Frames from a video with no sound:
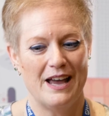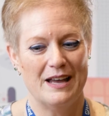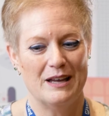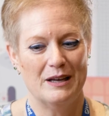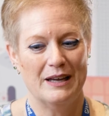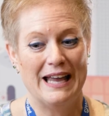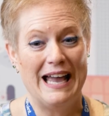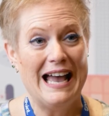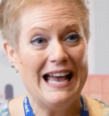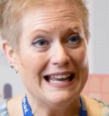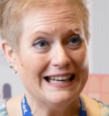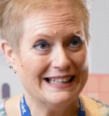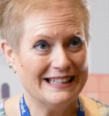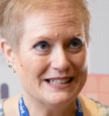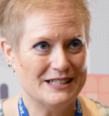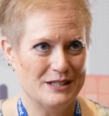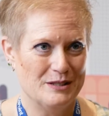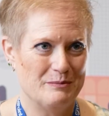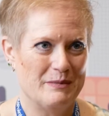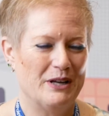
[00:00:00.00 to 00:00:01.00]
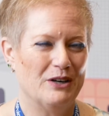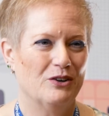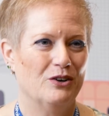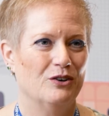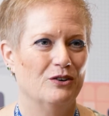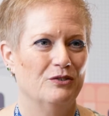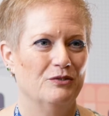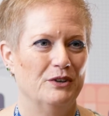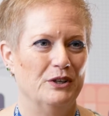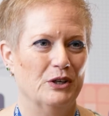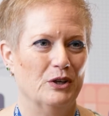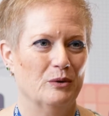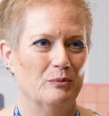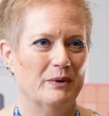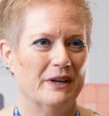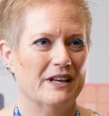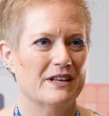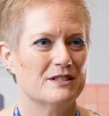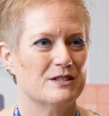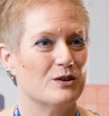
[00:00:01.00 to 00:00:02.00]
I got into the medical field
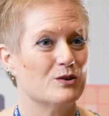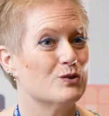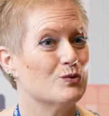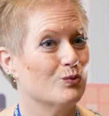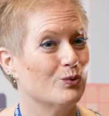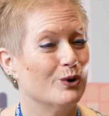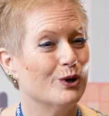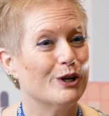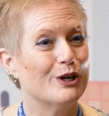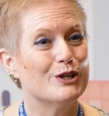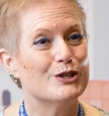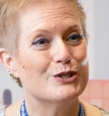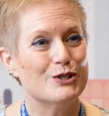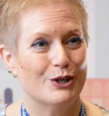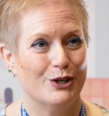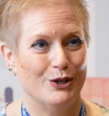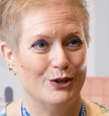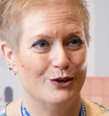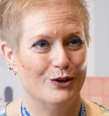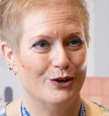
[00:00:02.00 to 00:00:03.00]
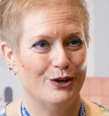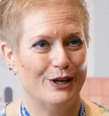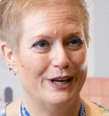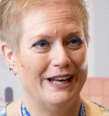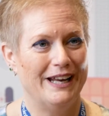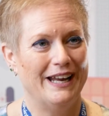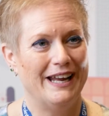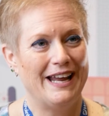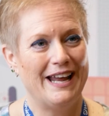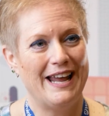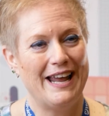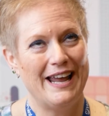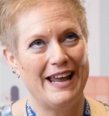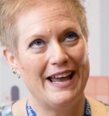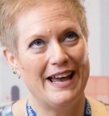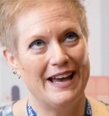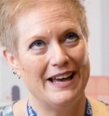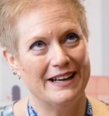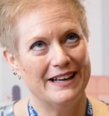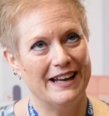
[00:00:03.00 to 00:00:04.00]
because I was working security
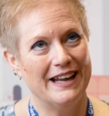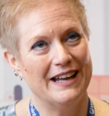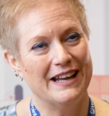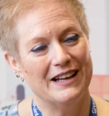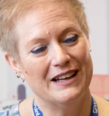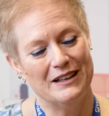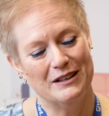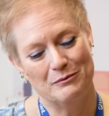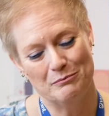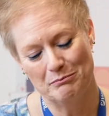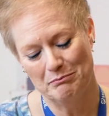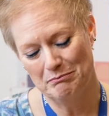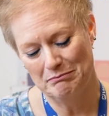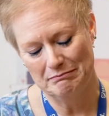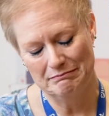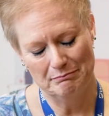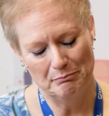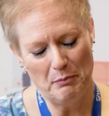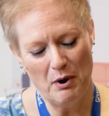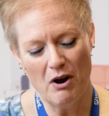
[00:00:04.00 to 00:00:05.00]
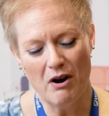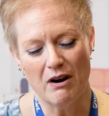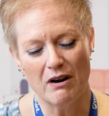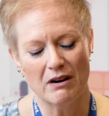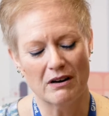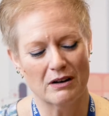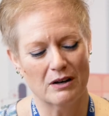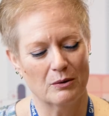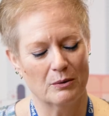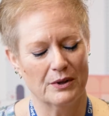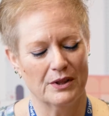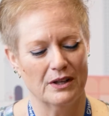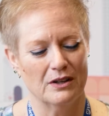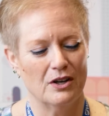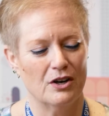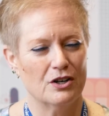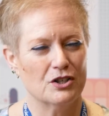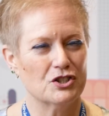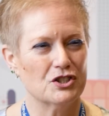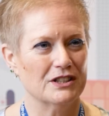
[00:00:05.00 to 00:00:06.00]
at a park with a
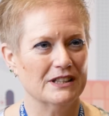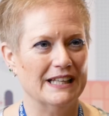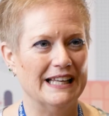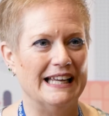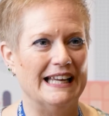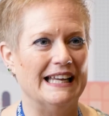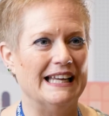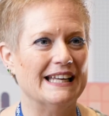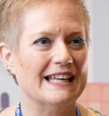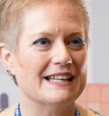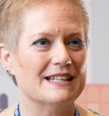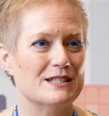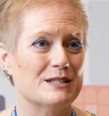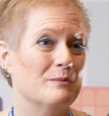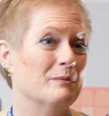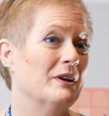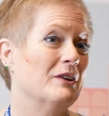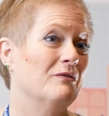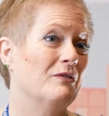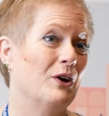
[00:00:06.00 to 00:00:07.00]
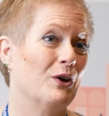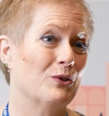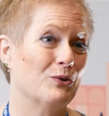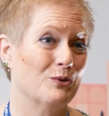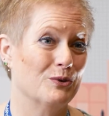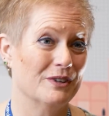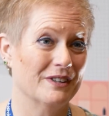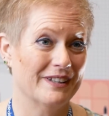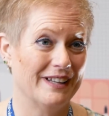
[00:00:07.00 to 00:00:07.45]
large lake and somebody fell through the